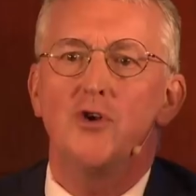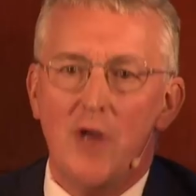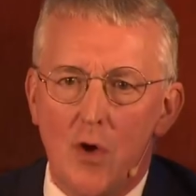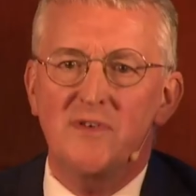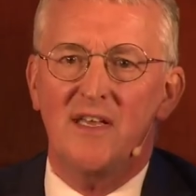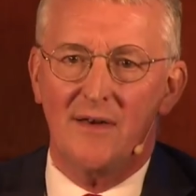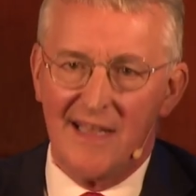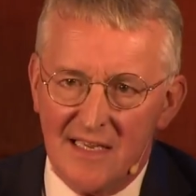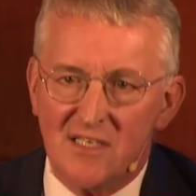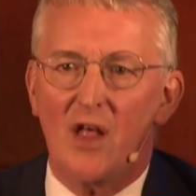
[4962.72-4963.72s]
No deal
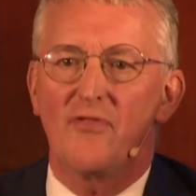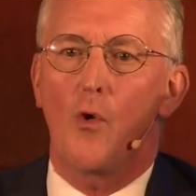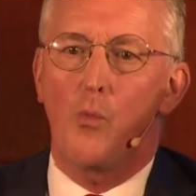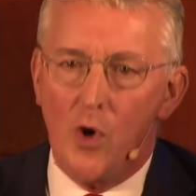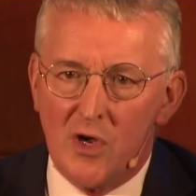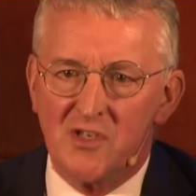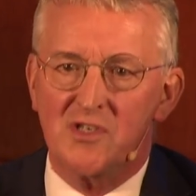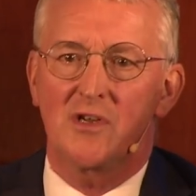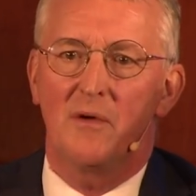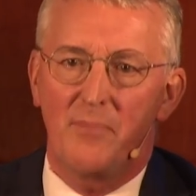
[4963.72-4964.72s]
is the
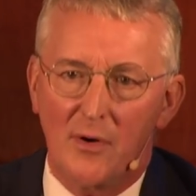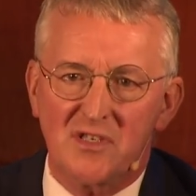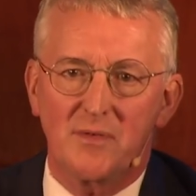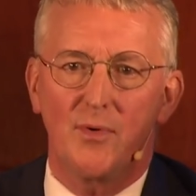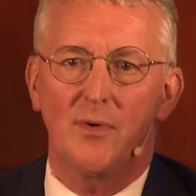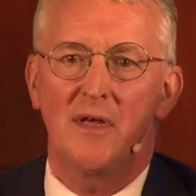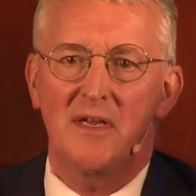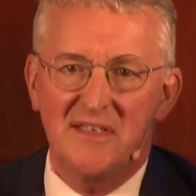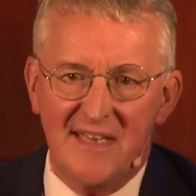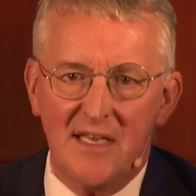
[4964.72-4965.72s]
worst possible
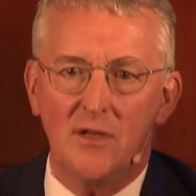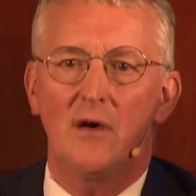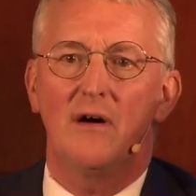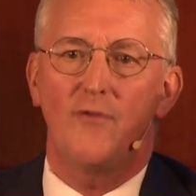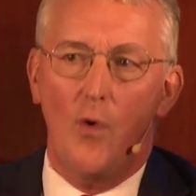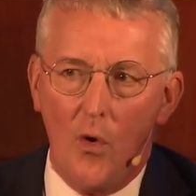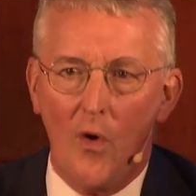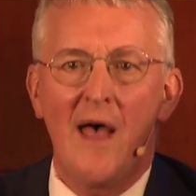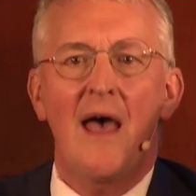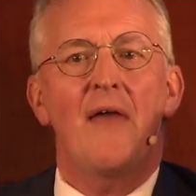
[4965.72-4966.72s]
deal of
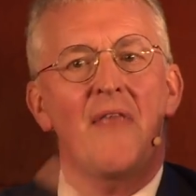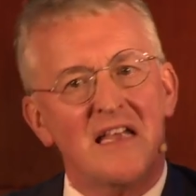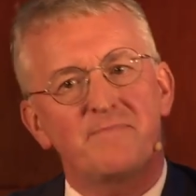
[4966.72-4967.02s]
all. And that